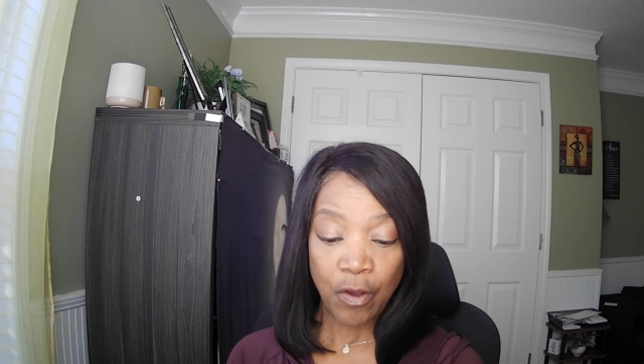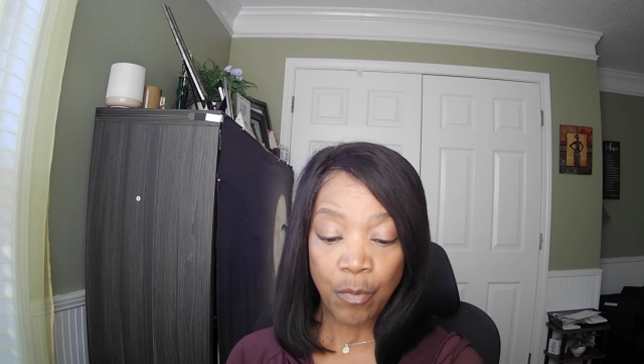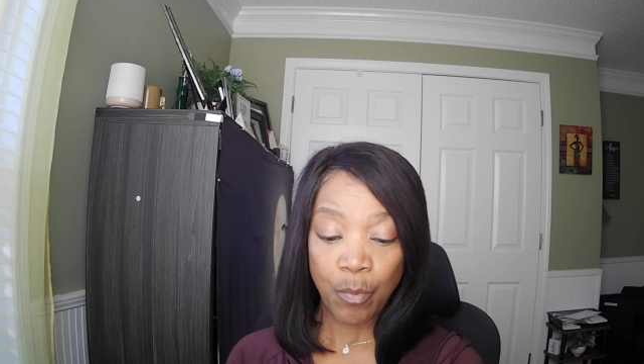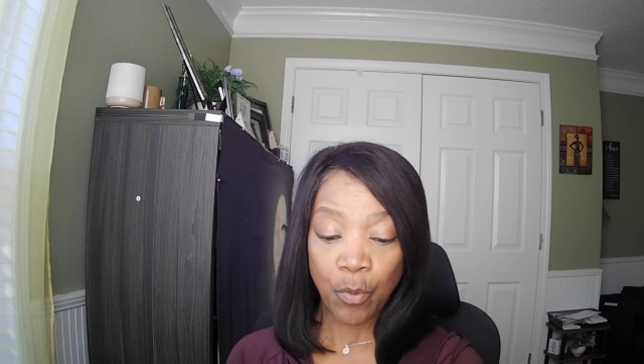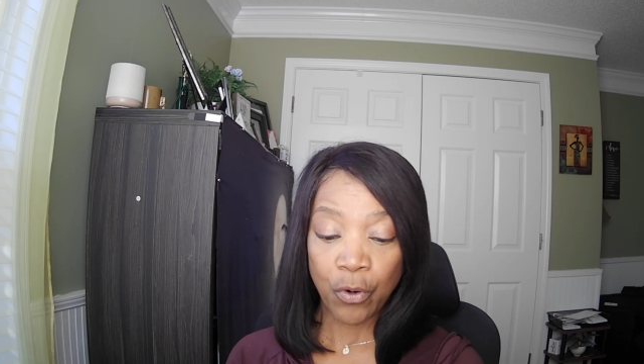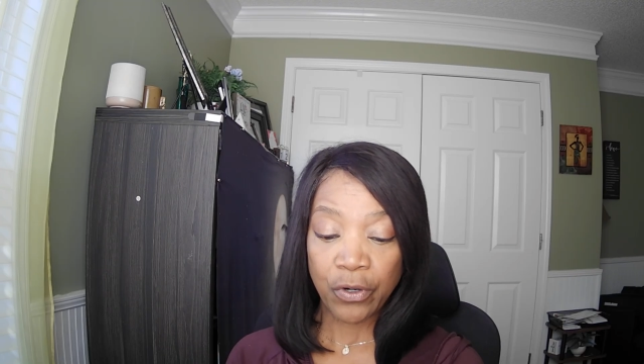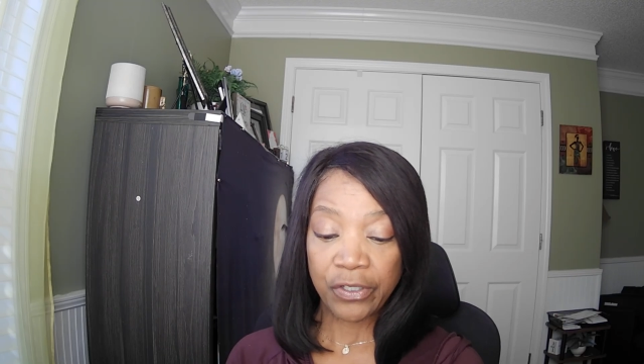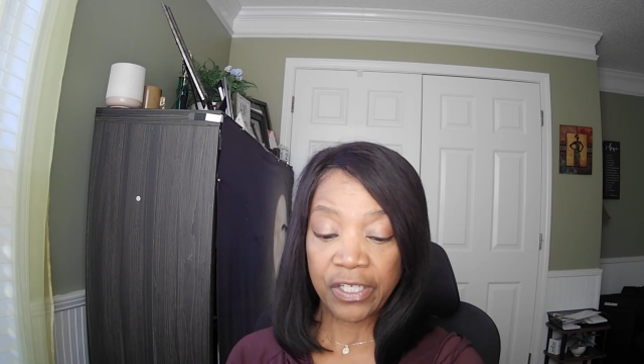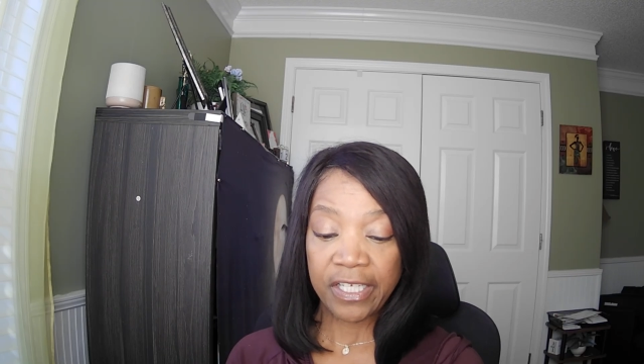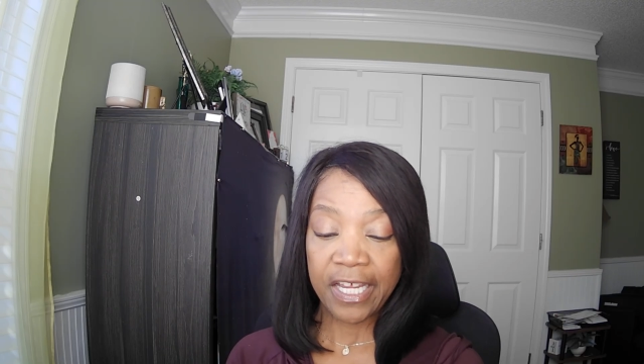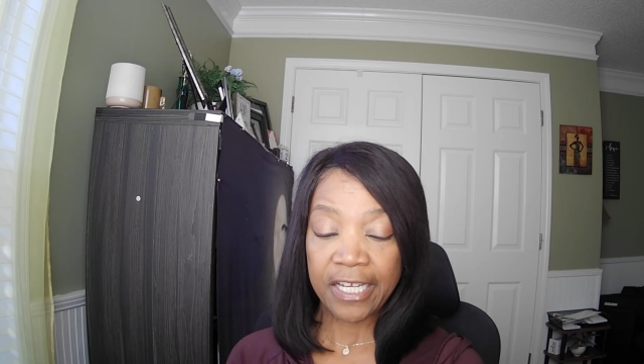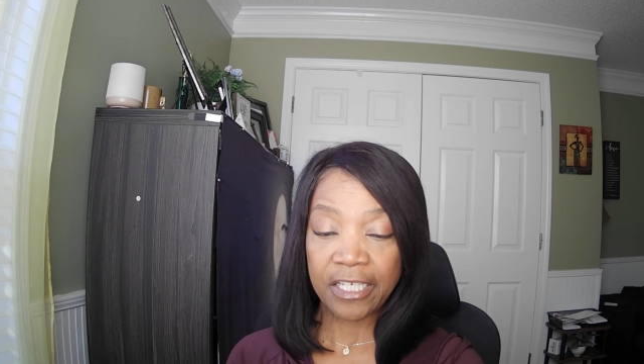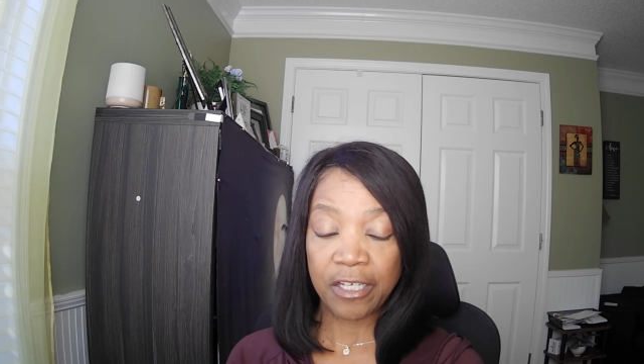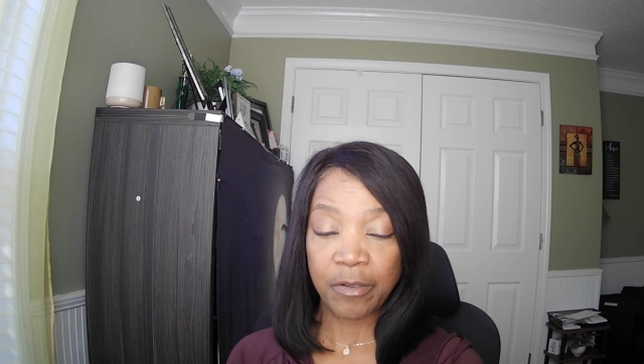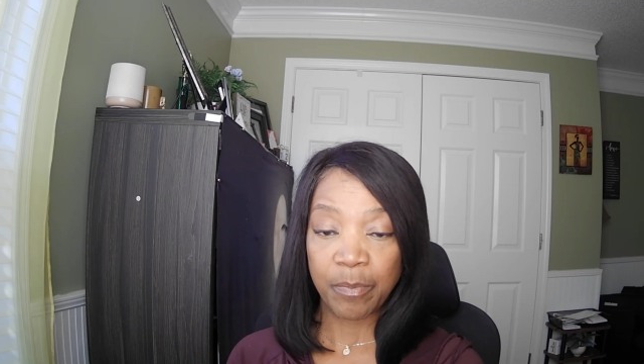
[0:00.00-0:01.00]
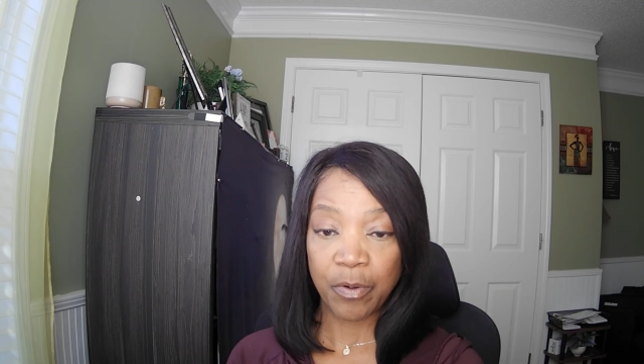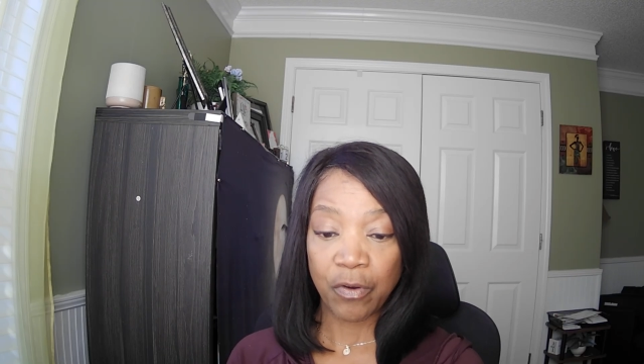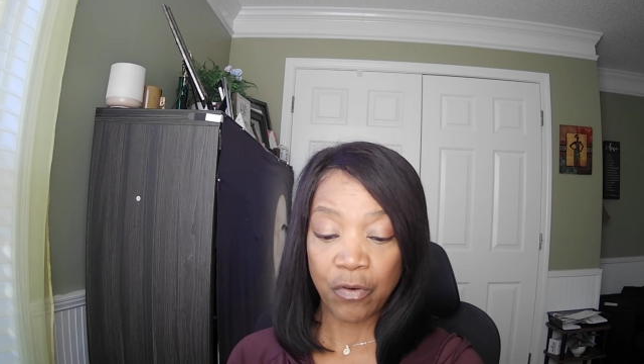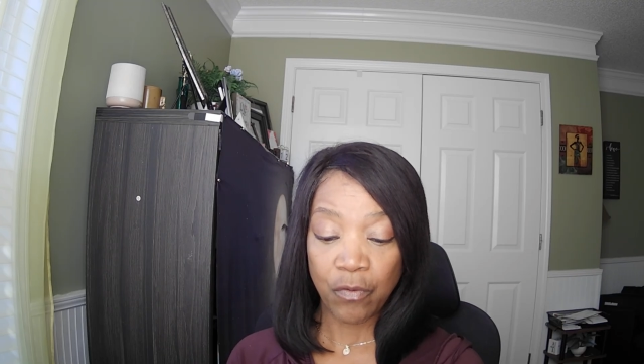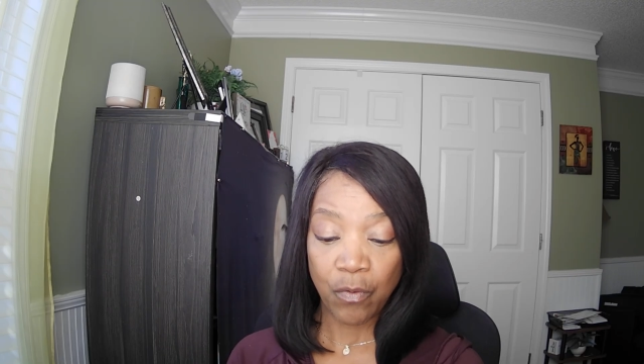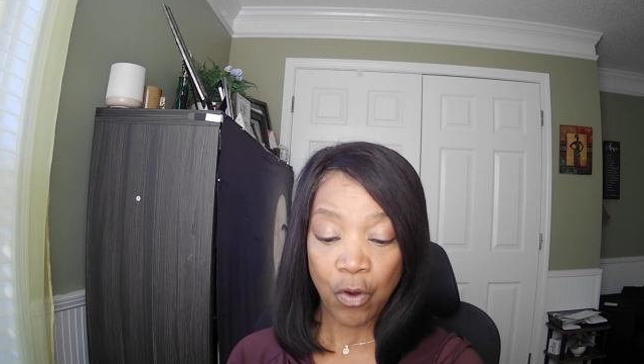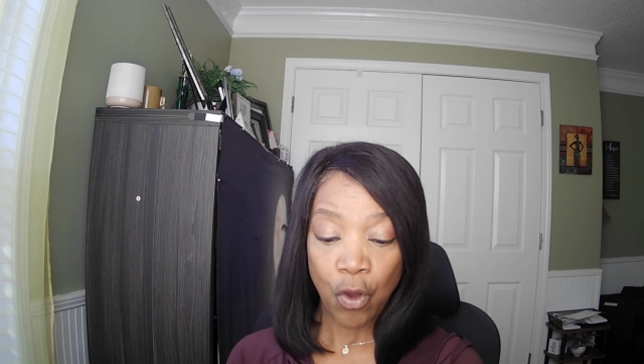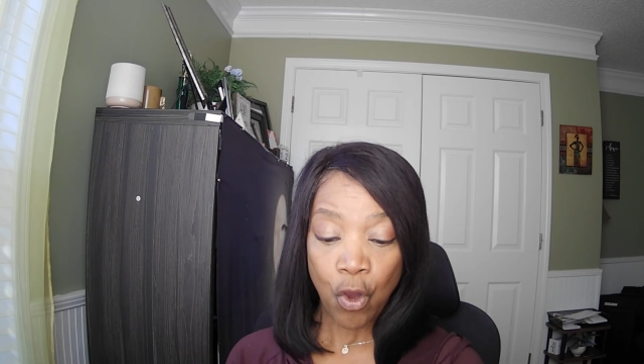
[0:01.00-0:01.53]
more accessible,